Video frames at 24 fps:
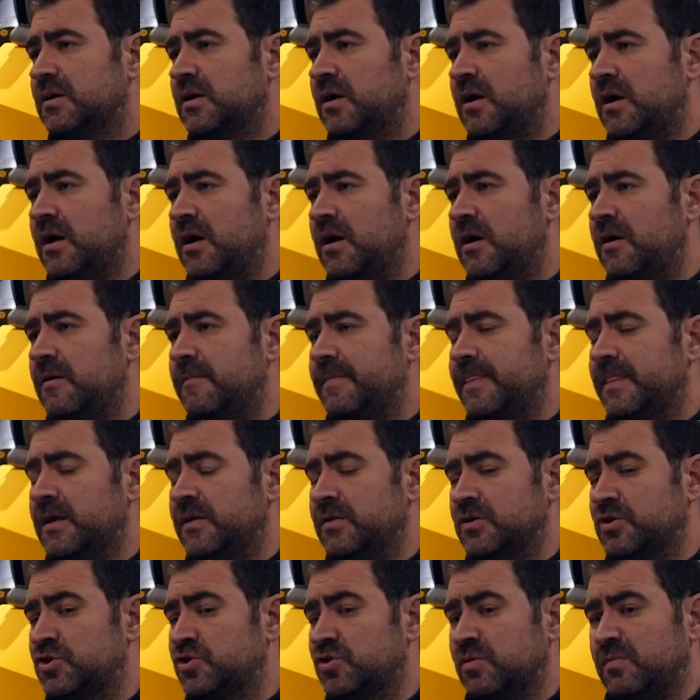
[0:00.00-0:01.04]

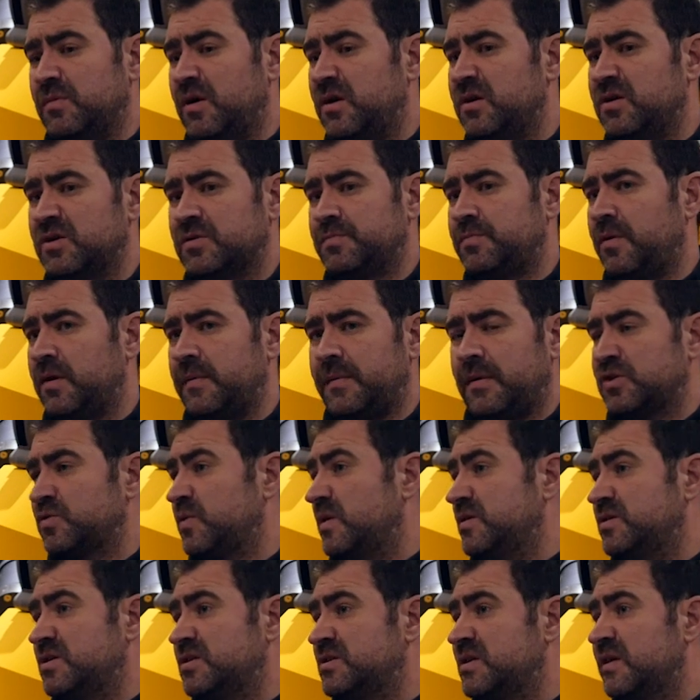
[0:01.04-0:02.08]
In the summer, it's probably about
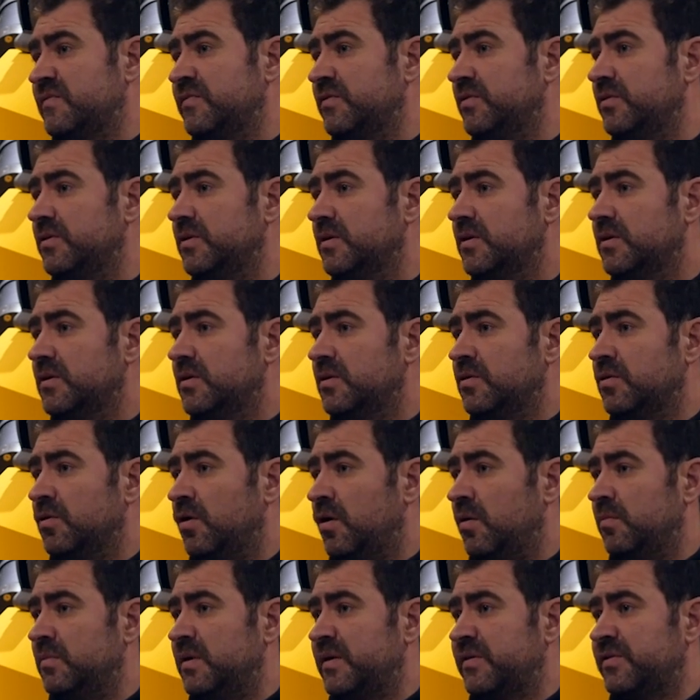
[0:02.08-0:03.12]
27,
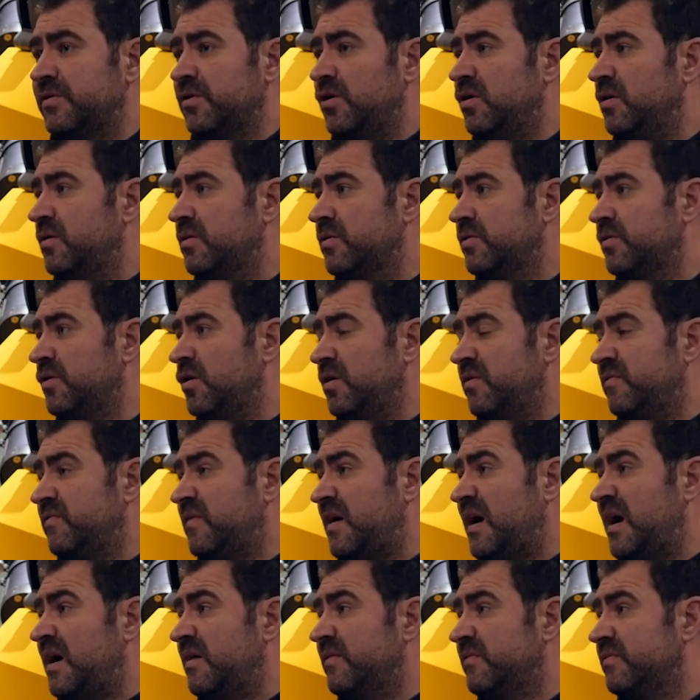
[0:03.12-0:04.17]
normally
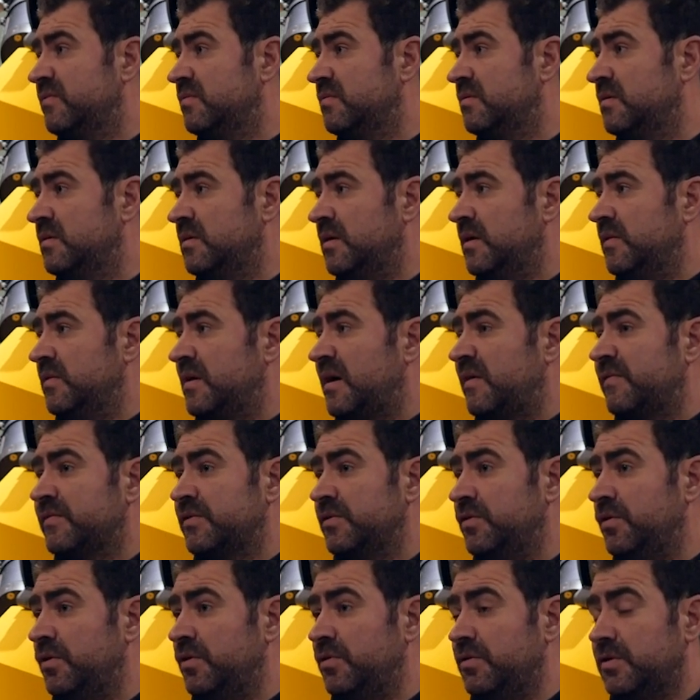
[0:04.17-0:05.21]
35 in the
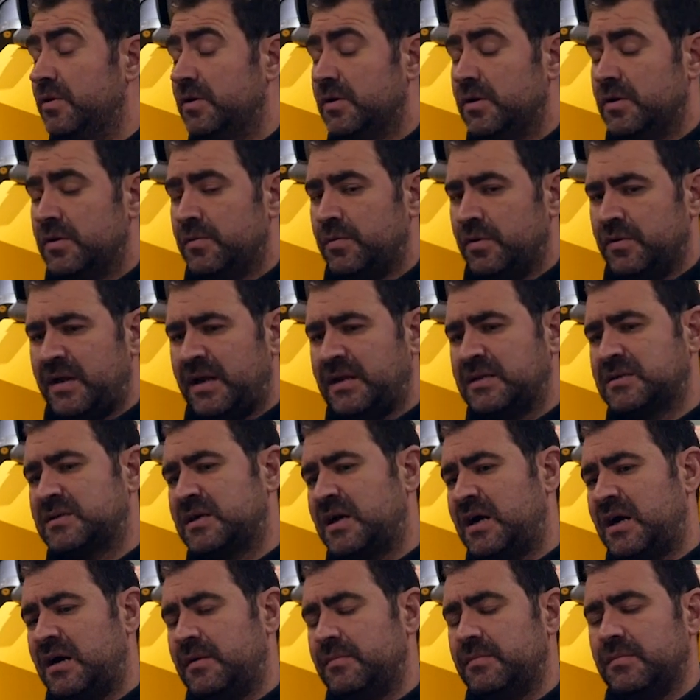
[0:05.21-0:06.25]
afternoon. But at night
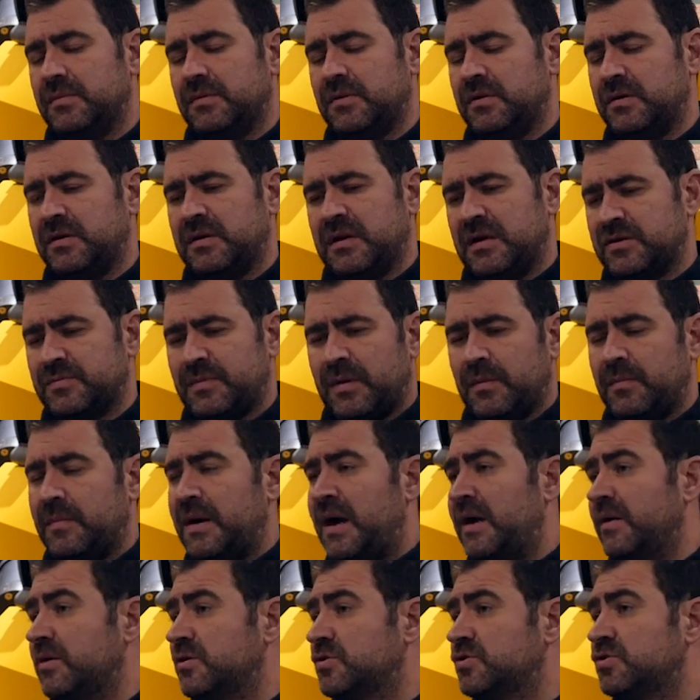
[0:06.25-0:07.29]
time, it gets about
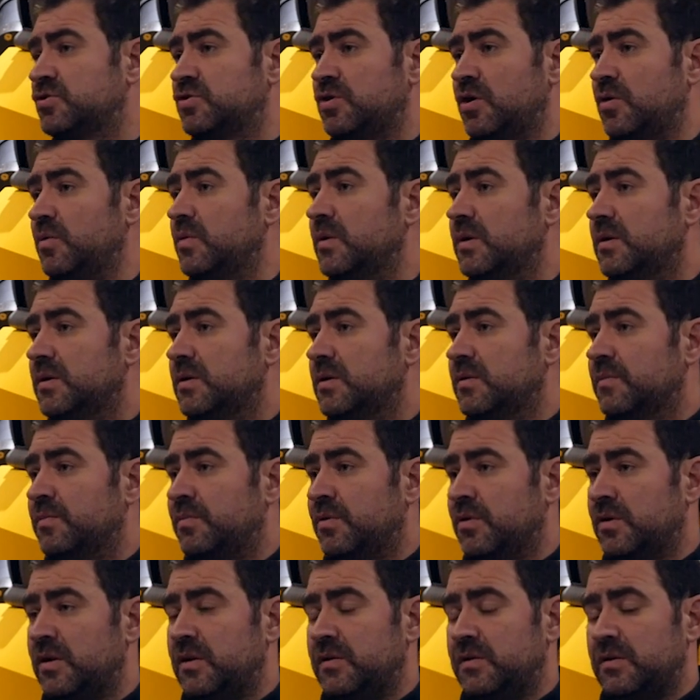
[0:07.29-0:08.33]
-2.
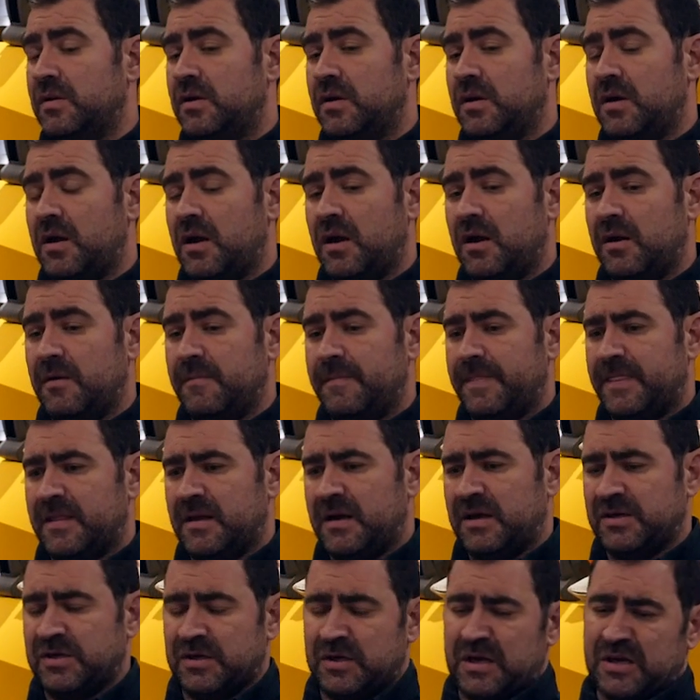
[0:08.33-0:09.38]
But in the
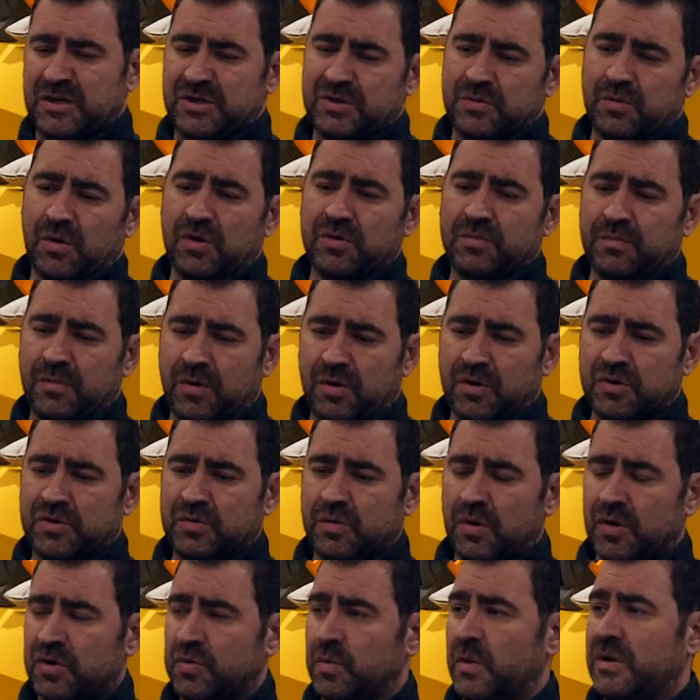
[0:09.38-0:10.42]
as it gets more
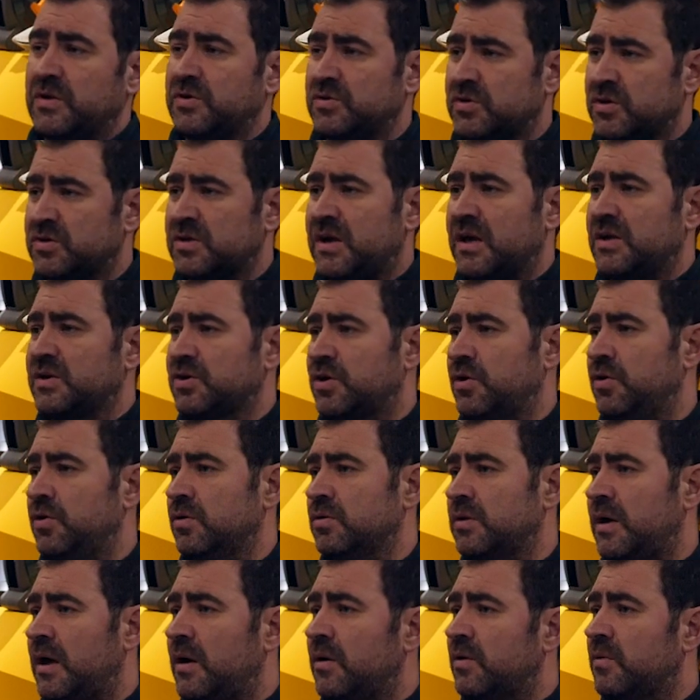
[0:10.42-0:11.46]
towards winter, it starts to cool
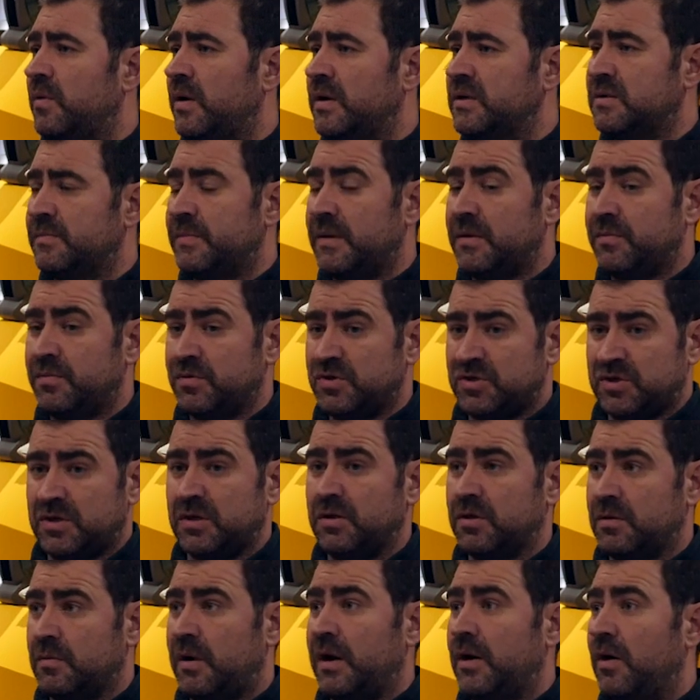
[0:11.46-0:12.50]
down quite a bit, but
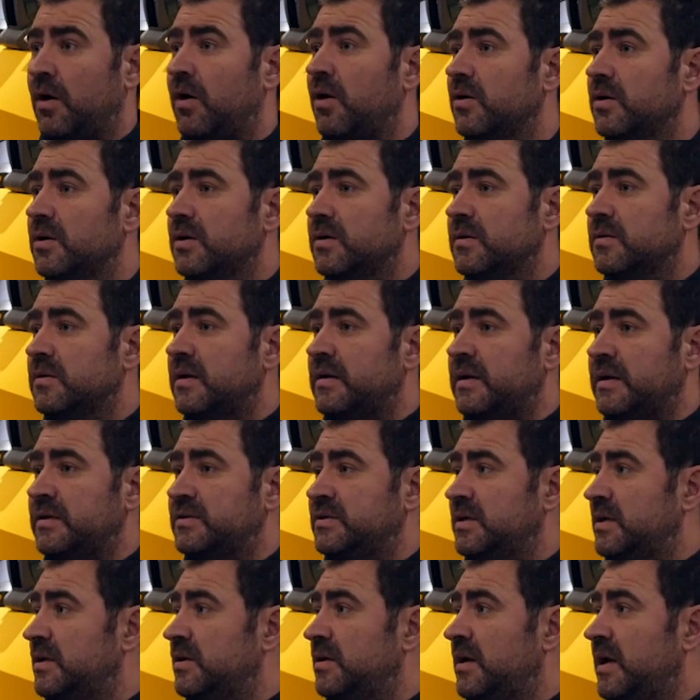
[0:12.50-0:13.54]
still quite hot.
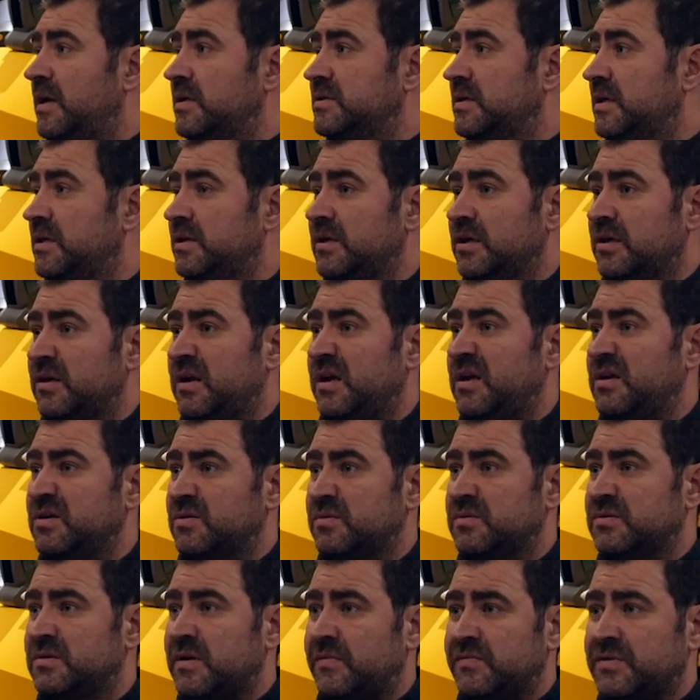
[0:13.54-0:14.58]
18 degrees
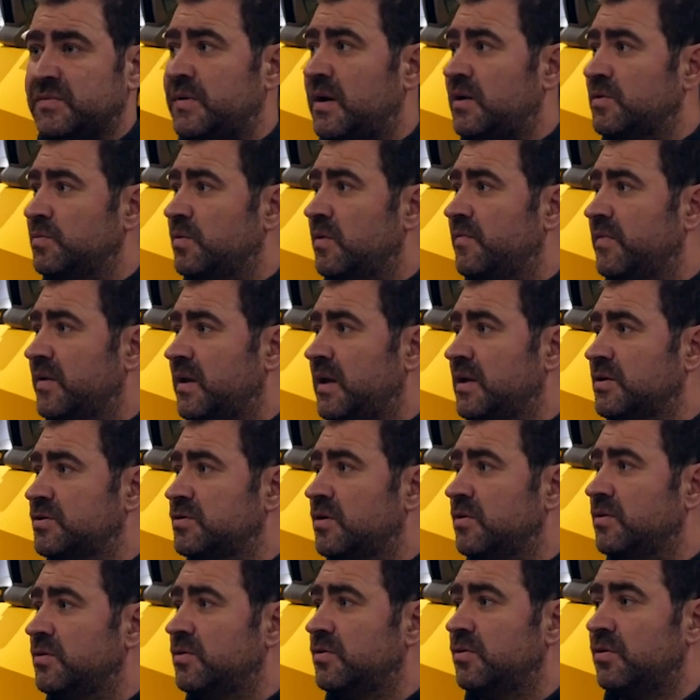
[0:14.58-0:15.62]
with 70 pounds worth of kit
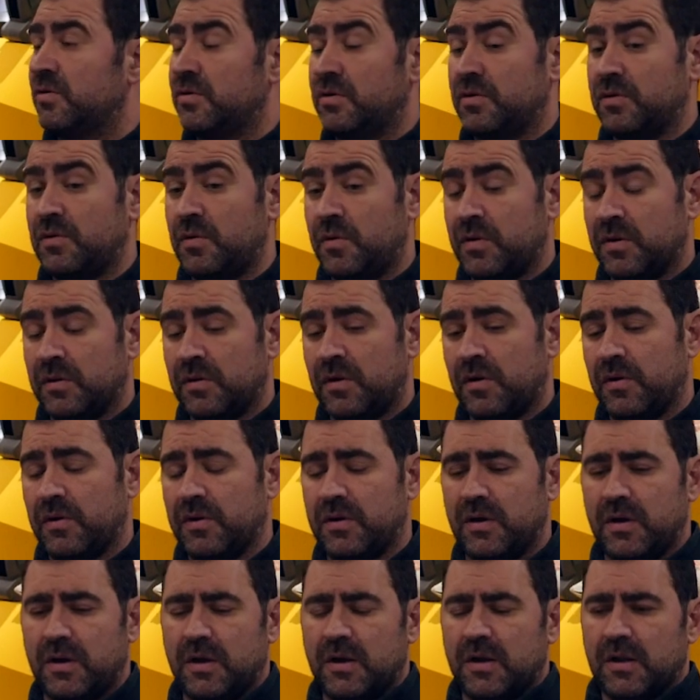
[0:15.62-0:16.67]
on, you know, you're going along.
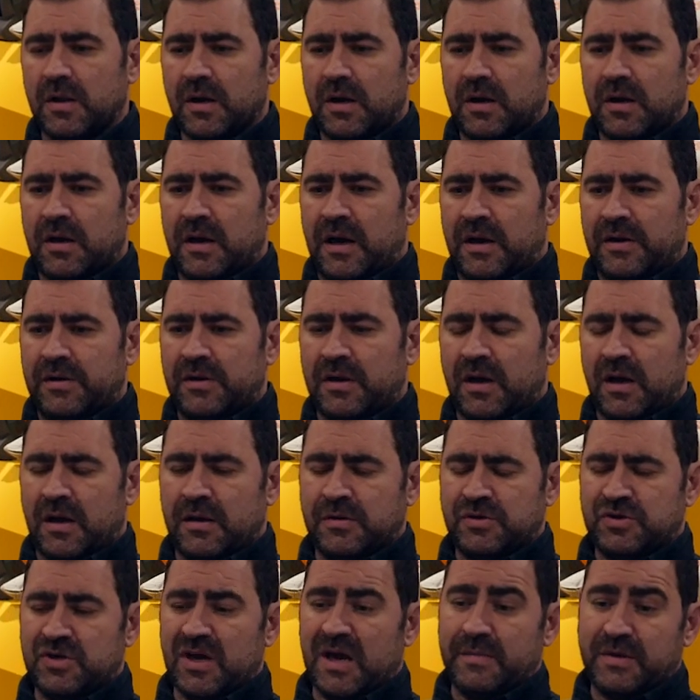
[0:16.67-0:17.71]
And
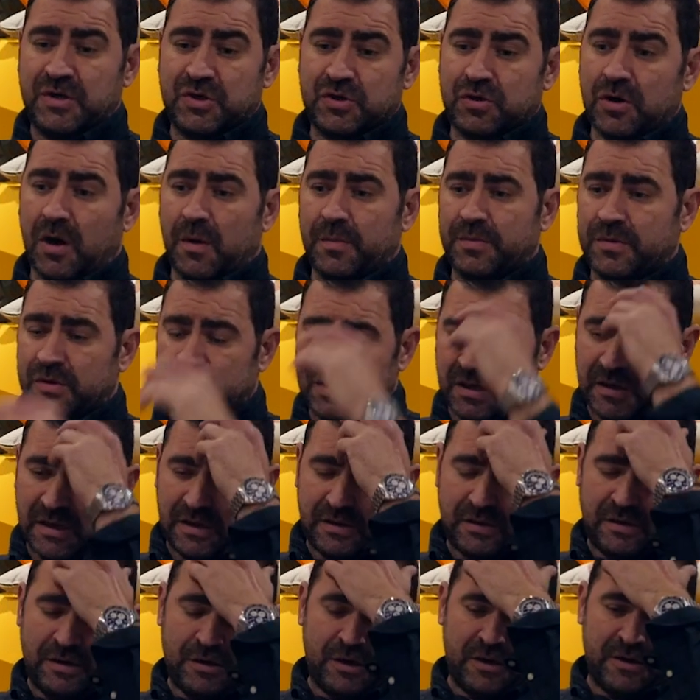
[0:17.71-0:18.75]
Jamie stopped and
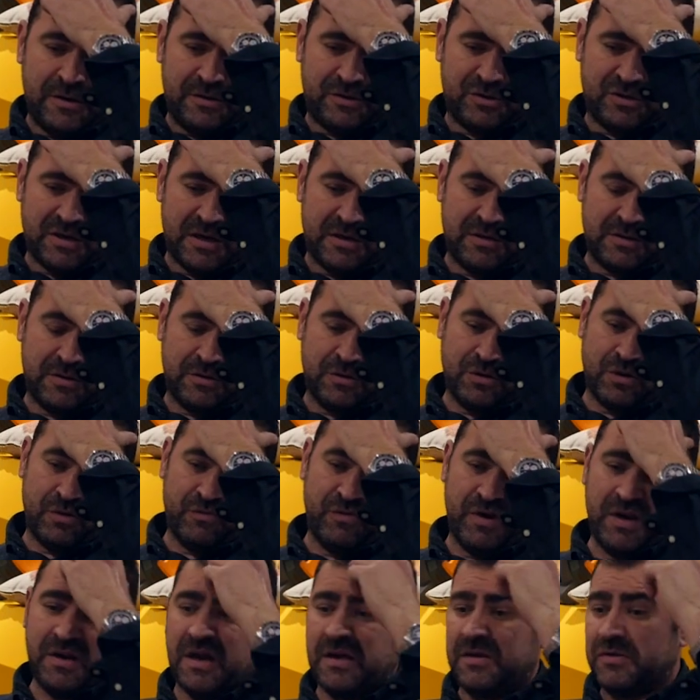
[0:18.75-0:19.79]
said, no,
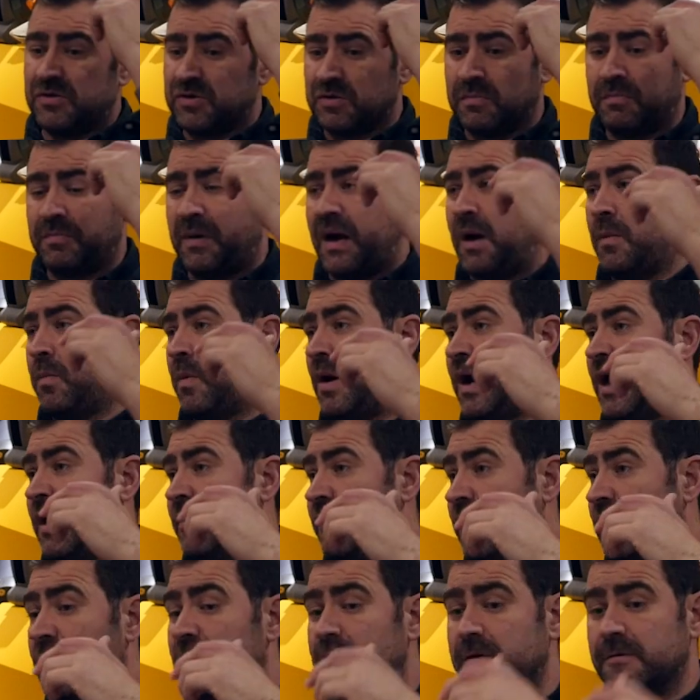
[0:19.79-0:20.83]
Reid, there's some barbed wire
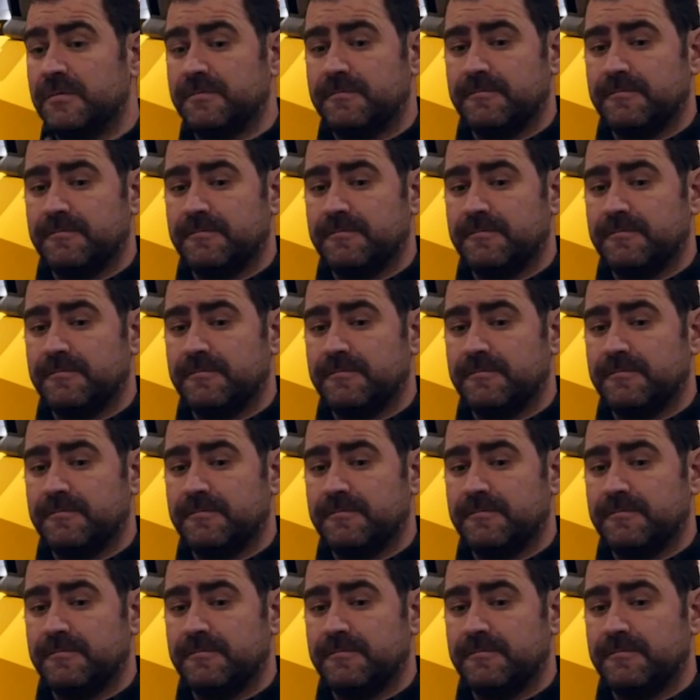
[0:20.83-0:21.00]
here.